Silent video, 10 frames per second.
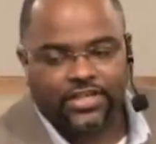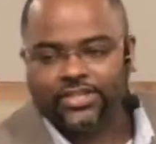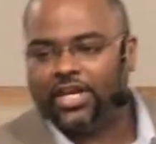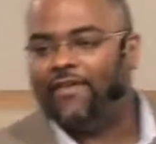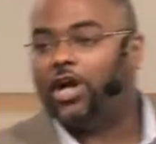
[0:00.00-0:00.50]

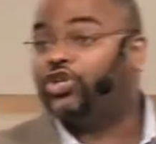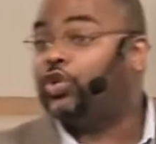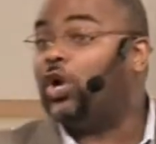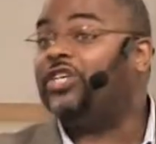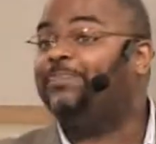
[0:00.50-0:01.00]
us of our
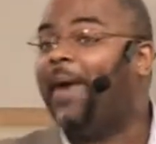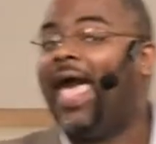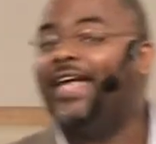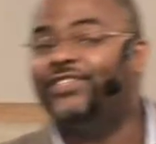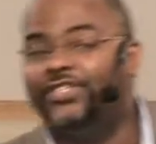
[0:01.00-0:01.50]

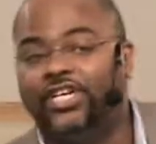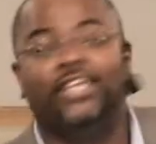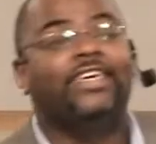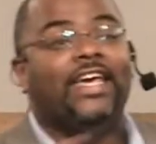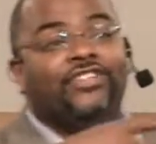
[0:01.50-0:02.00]
trespasses
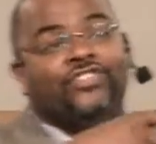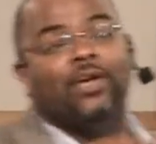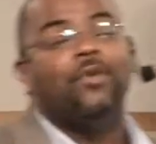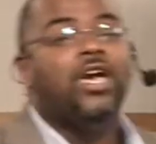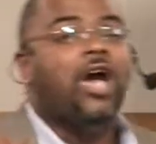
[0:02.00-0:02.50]
against
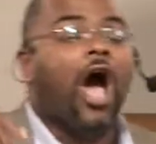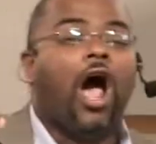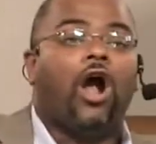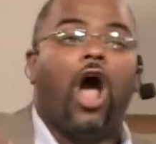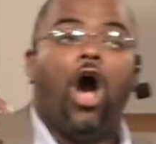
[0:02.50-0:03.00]
him,
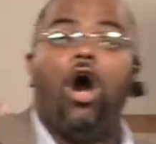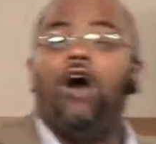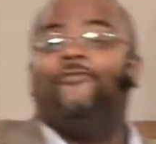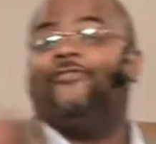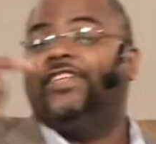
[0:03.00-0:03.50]
our
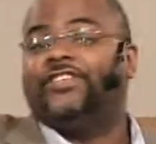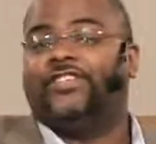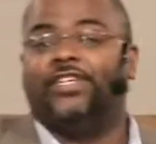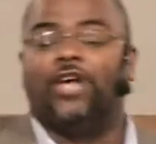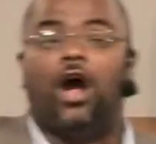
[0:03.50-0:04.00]

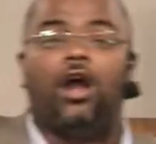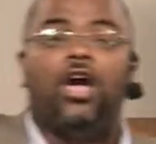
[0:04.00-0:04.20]
offenses, our